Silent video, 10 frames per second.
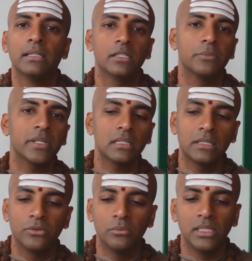And
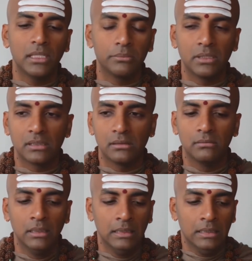especially if you meet that
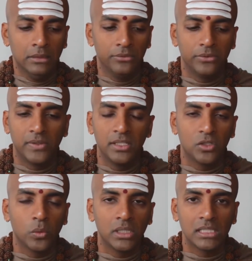person
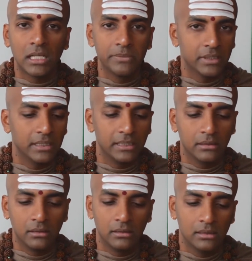15, 20 times a
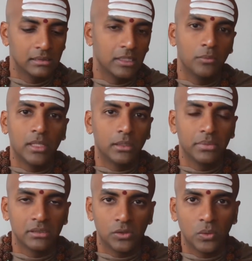year, and just say you met that
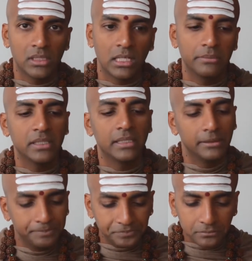person 20 times a
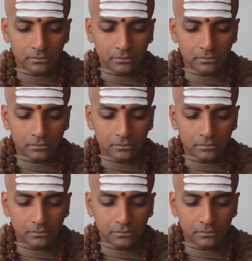year,